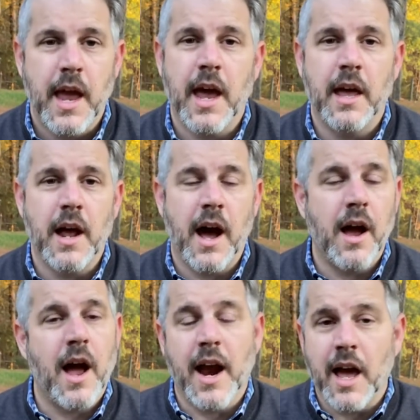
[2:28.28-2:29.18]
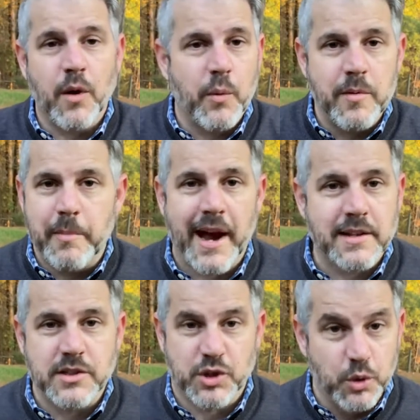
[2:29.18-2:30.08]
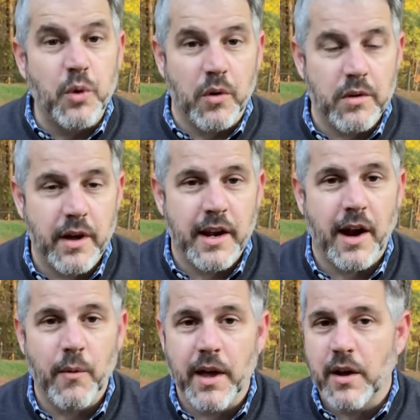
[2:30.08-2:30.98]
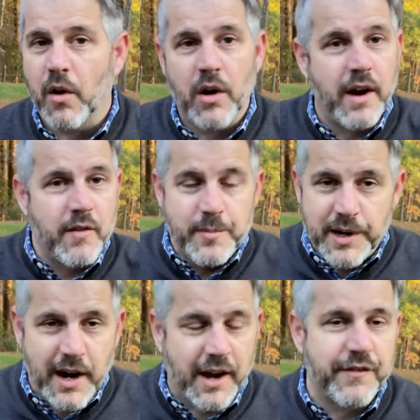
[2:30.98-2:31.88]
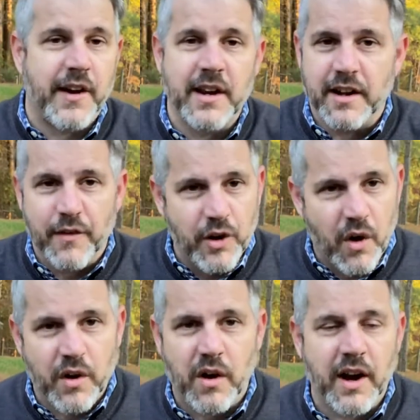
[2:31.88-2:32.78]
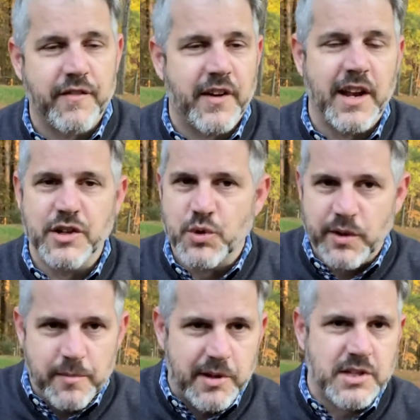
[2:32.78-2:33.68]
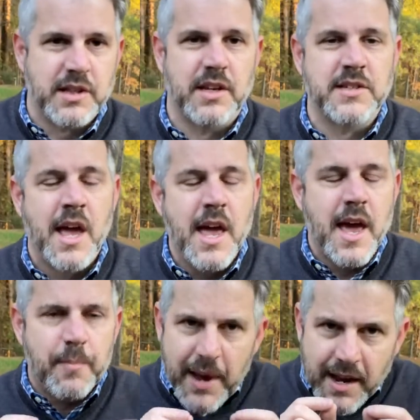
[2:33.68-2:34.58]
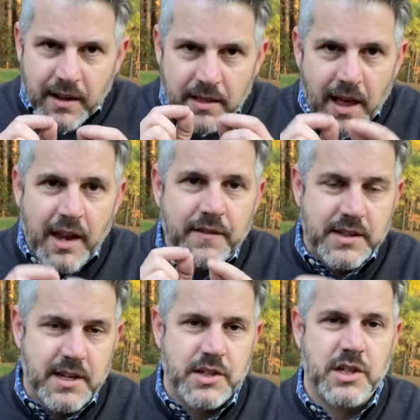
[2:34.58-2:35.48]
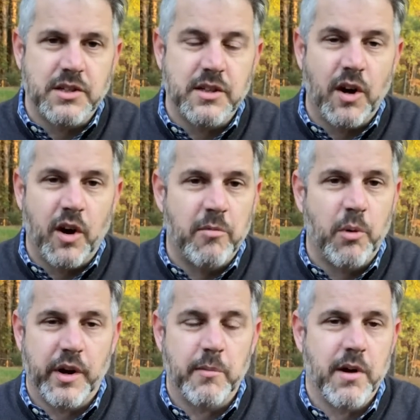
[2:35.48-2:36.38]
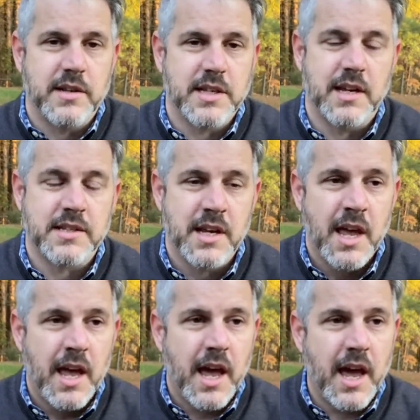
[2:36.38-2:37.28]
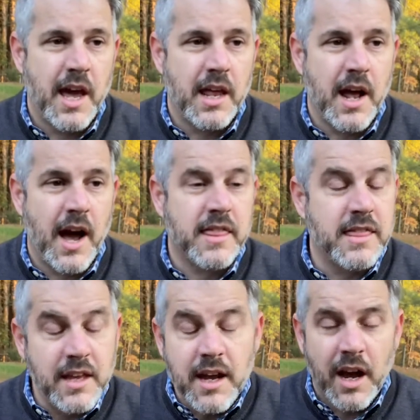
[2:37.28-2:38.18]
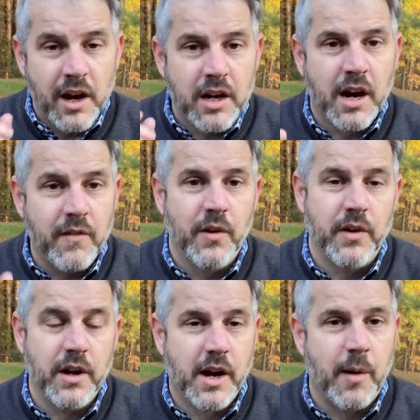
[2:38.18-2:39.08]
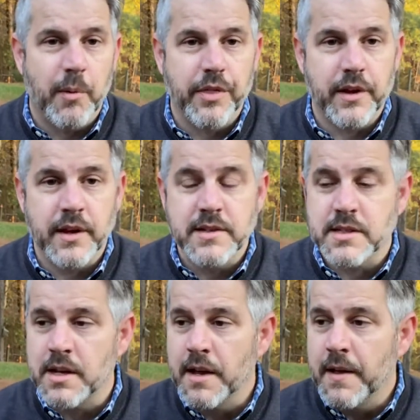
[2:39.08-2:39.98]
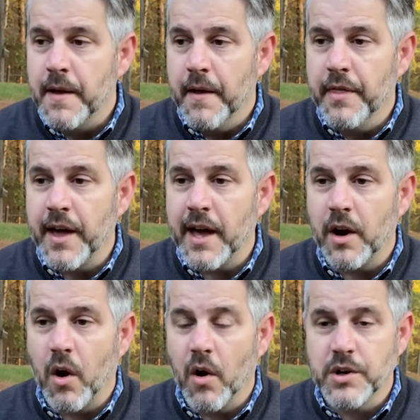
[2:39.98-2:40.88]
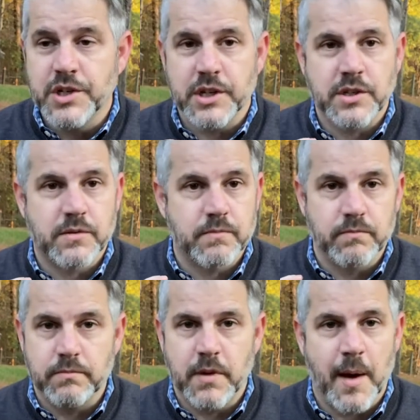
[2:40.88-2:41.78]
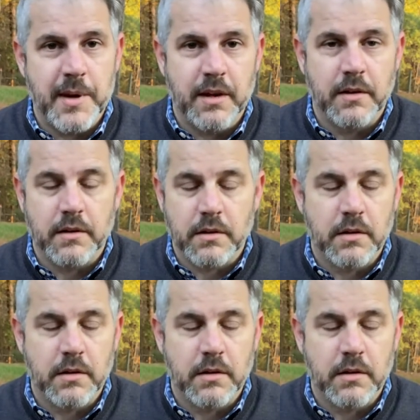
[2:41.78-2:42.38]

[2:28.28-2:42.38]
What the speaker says: And I kind of went back to school, and I read every book I could find and every article I could find. I joined a bunch of things and paid a lot of attention to the onboarding process. And I think I uncovered a couple things that are just, I mean,